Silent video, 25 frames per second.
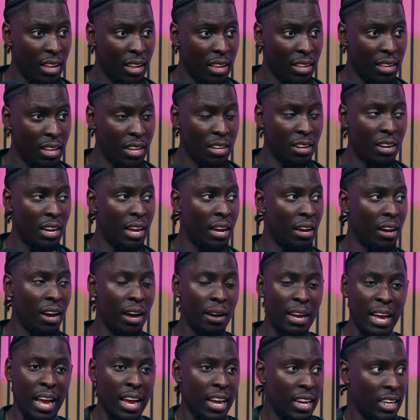then you're like,
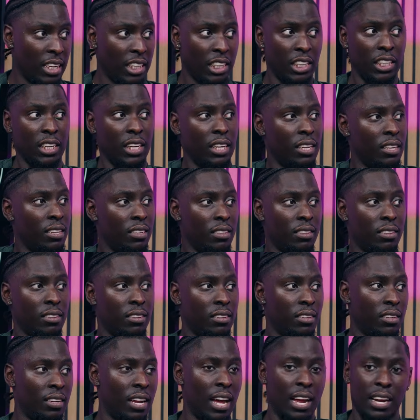I ain't shit.
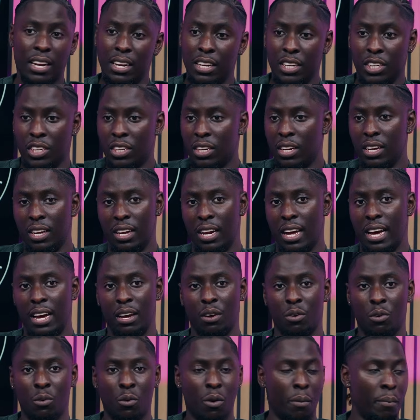Like literally, like
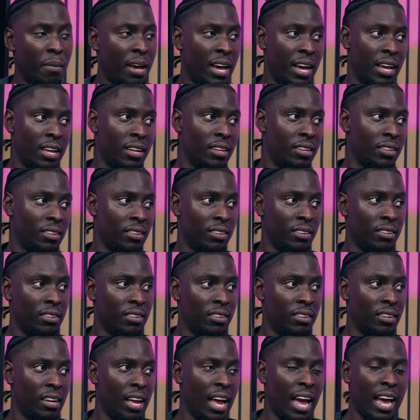who am I?
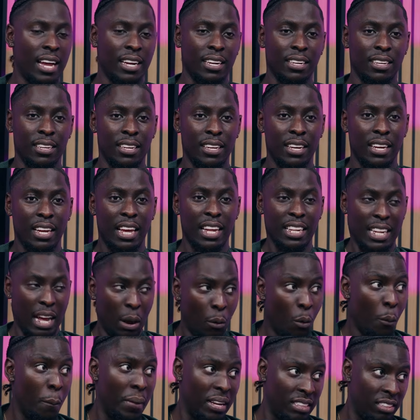And that
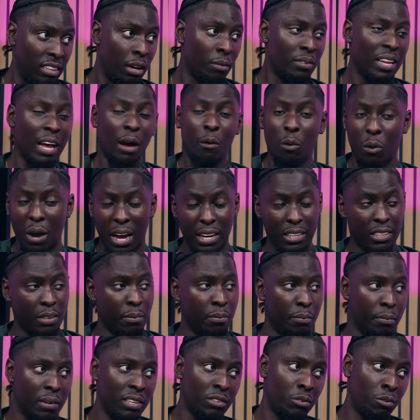will actually
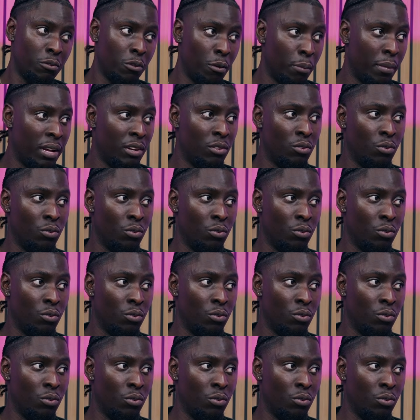mess with your mental.